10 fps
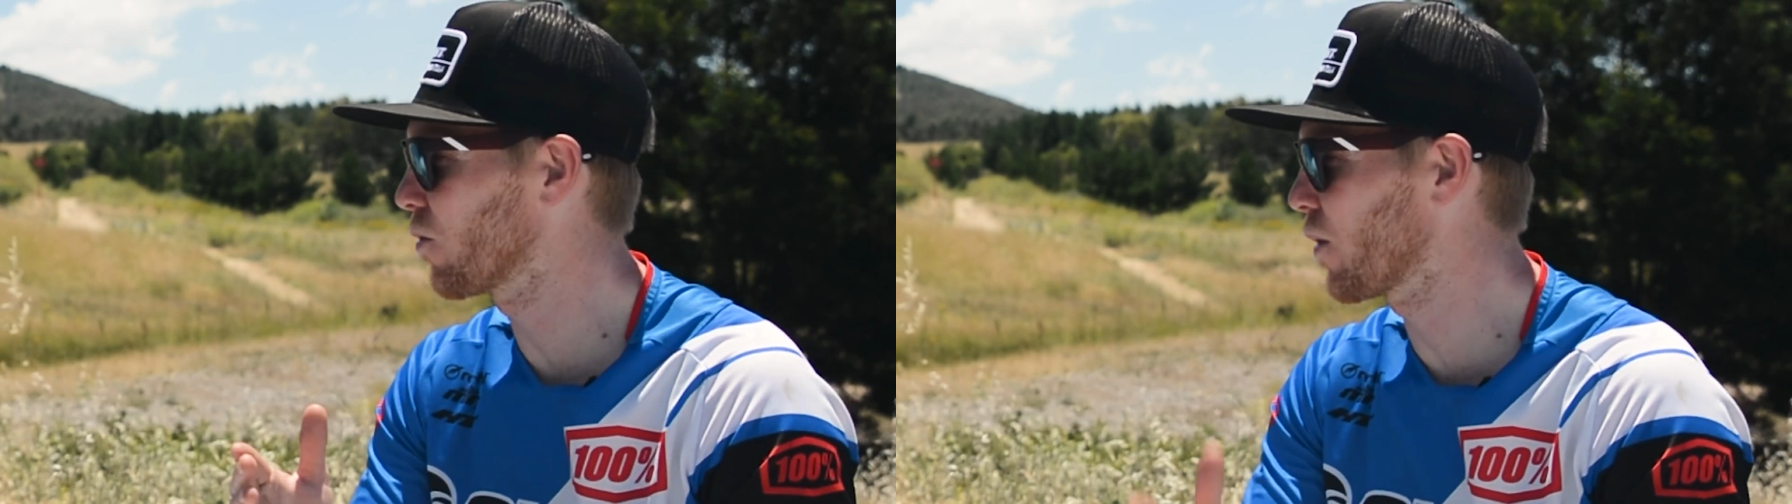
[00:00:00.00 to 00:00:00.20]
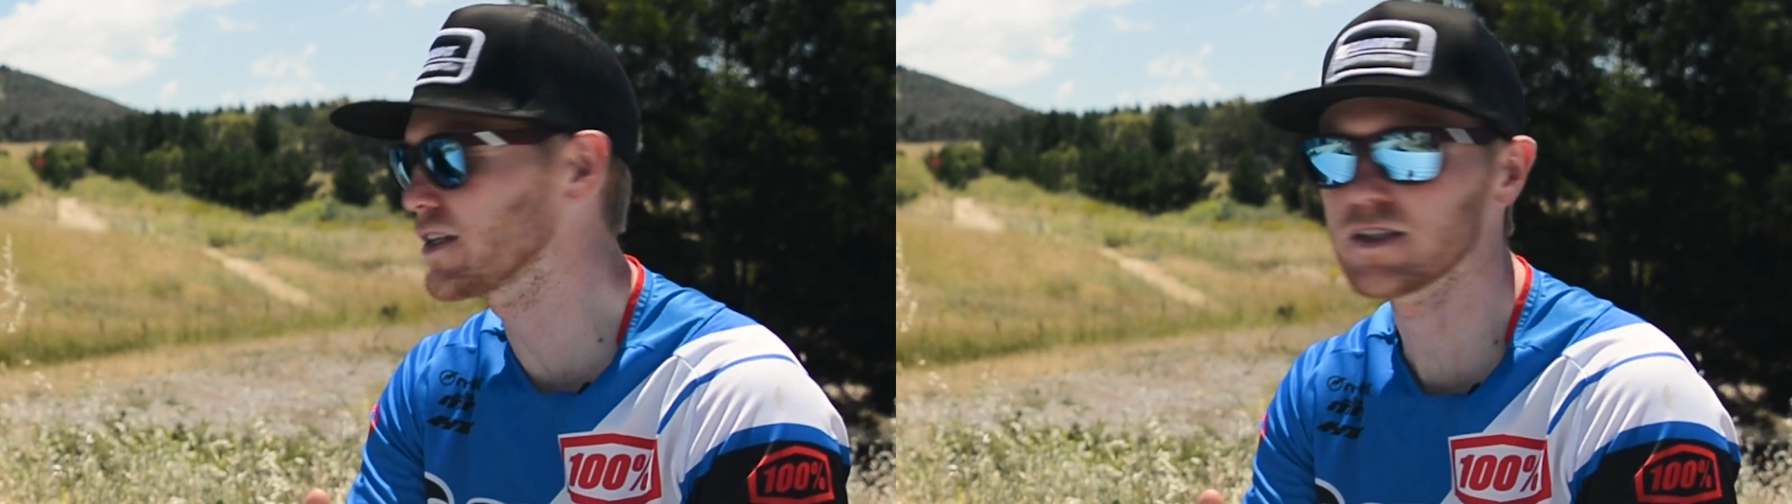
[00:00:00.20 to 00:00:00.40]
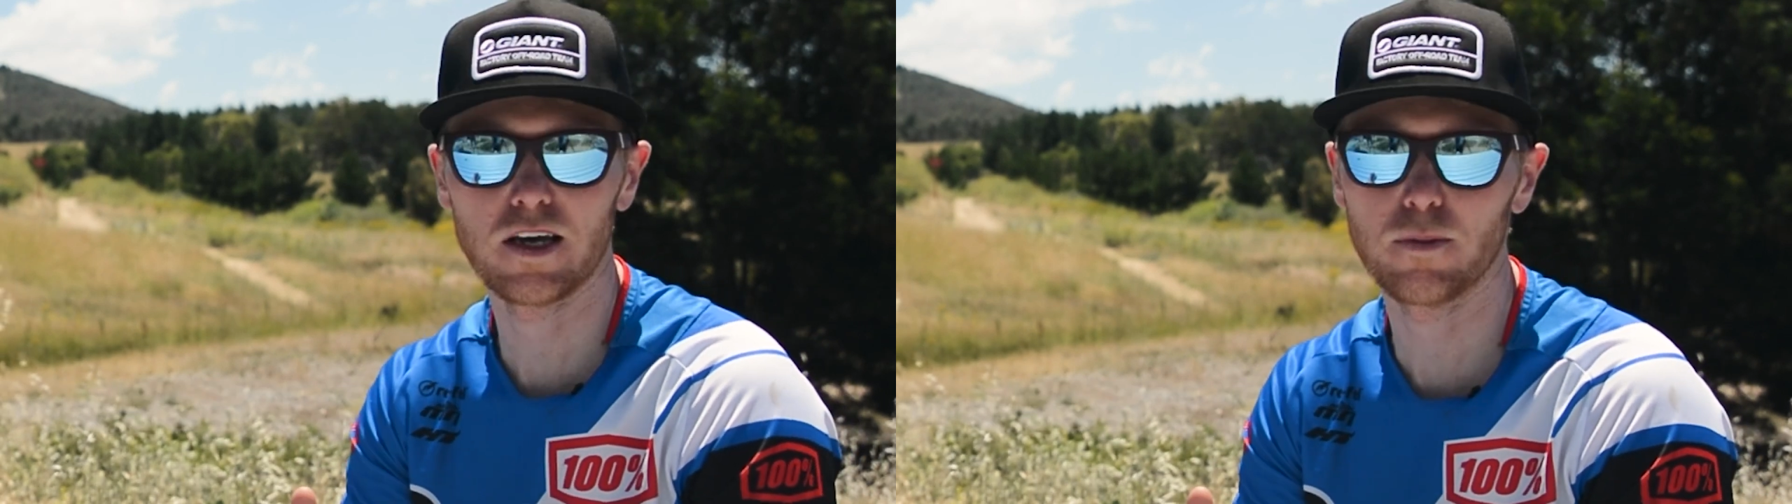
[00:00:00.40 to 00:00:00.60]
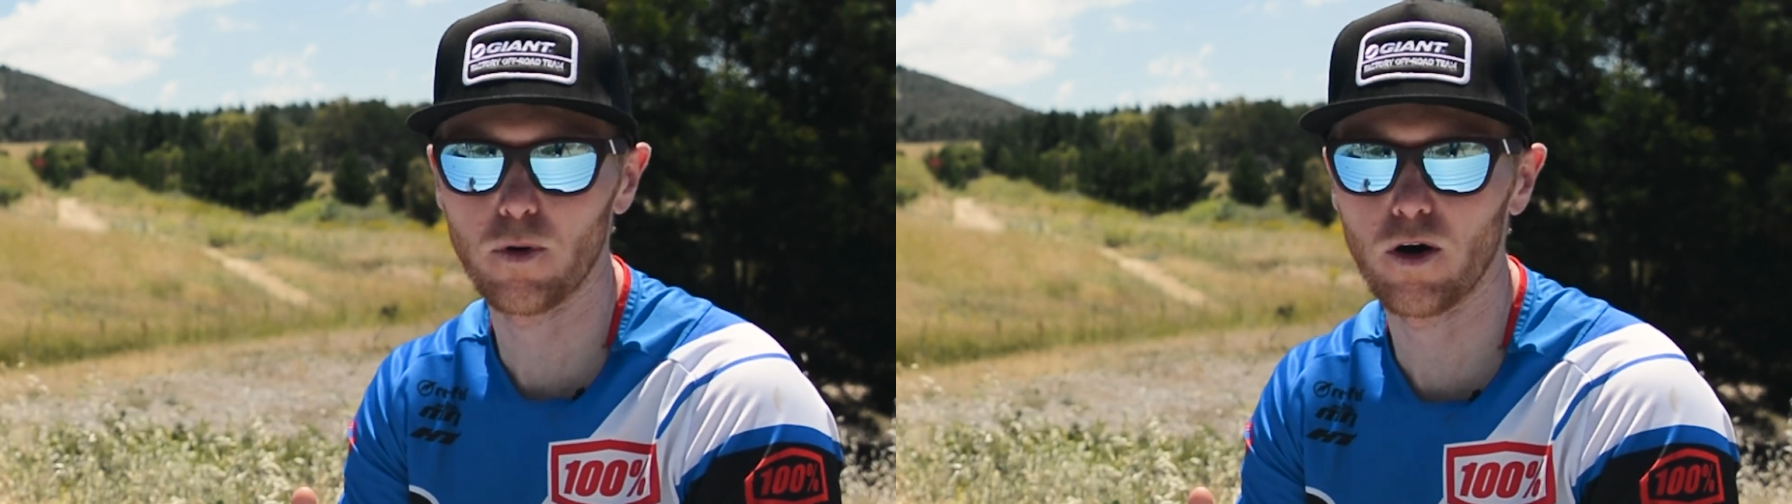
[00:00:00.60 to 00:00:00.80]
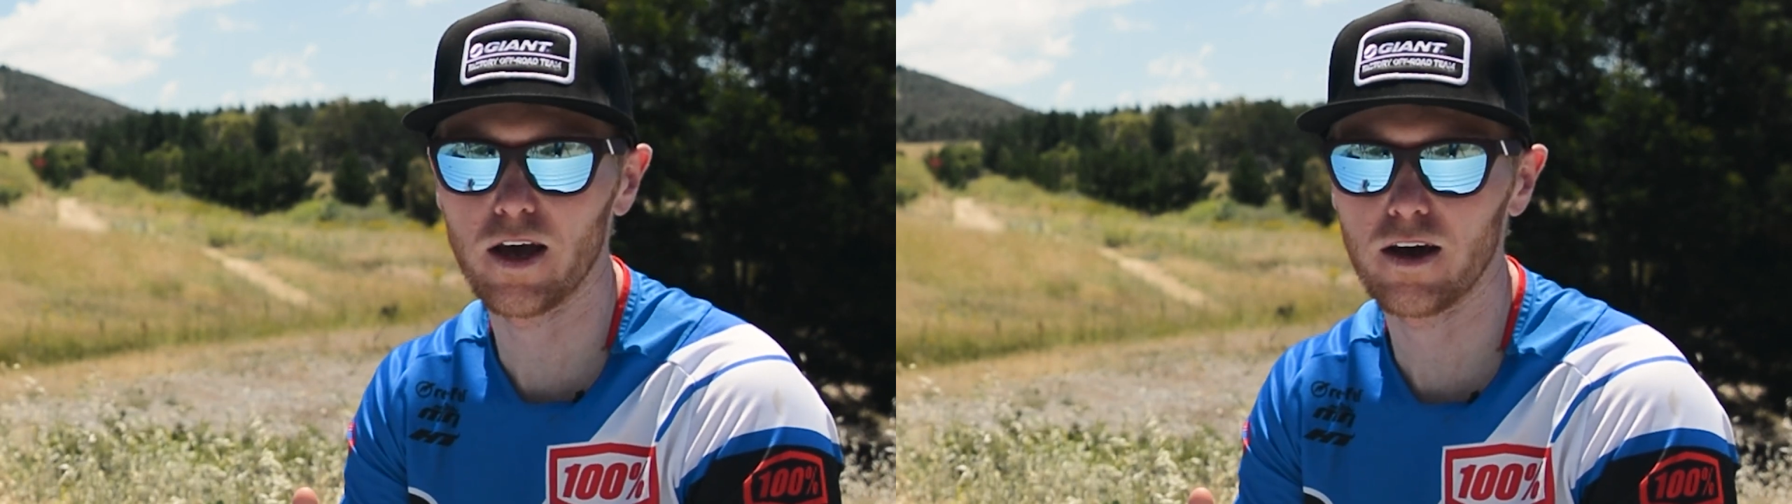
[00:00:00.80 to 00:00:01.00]
Wednesday
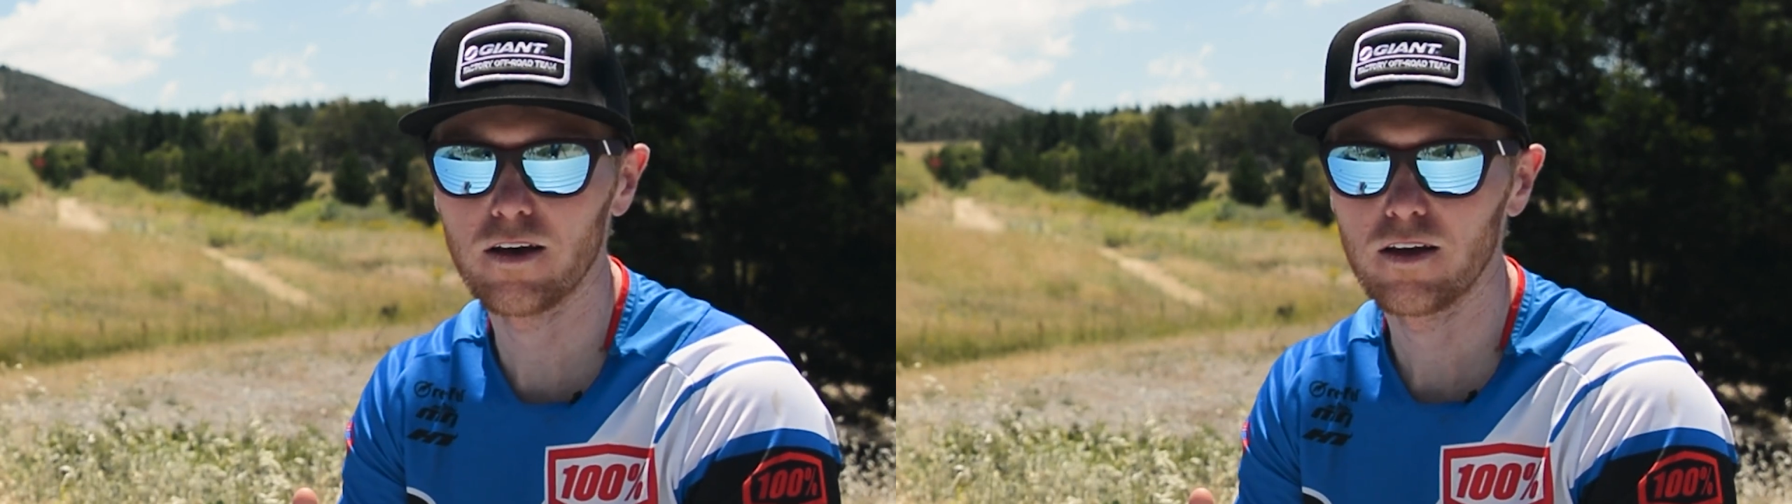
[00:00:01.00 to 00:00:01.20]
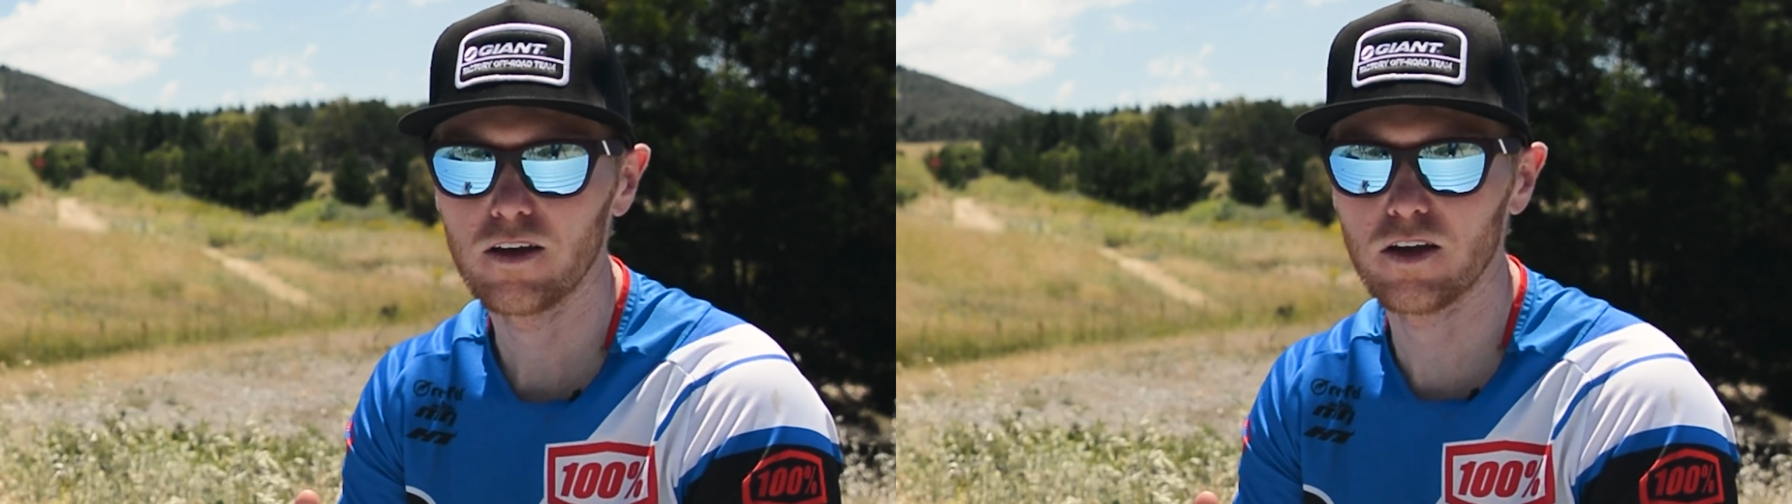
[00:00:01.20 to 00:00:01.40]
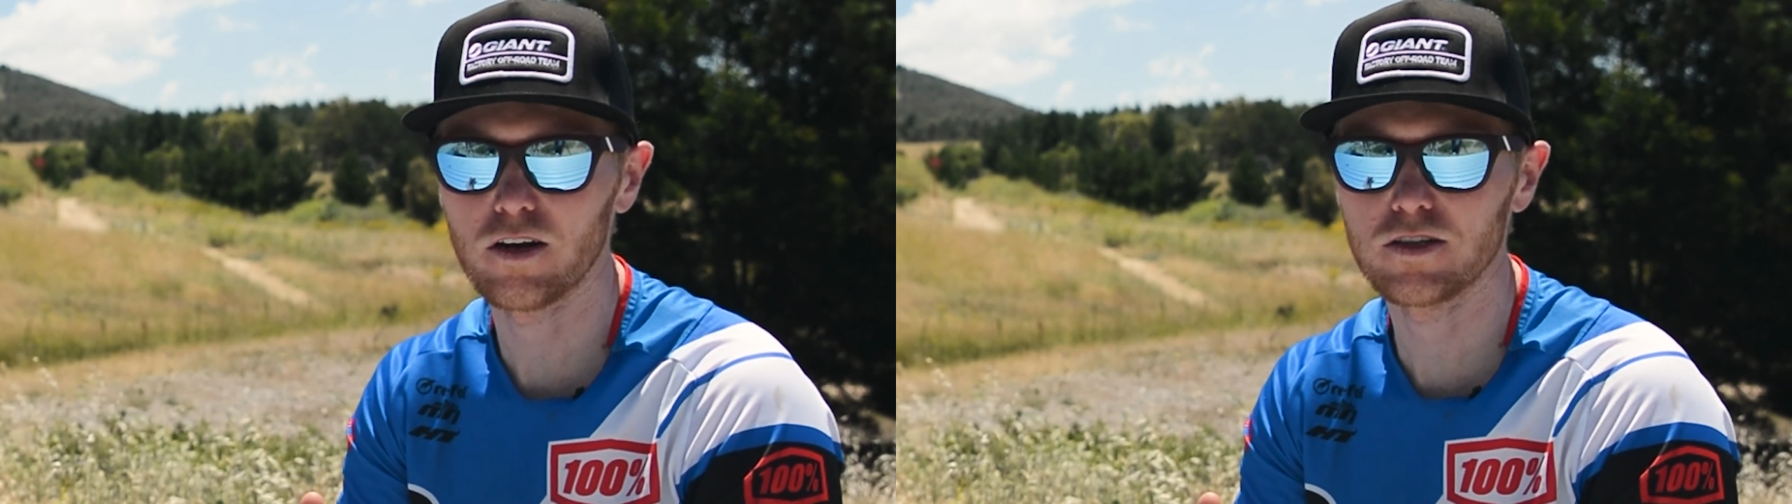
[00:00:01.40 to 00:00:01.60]
prior, you know.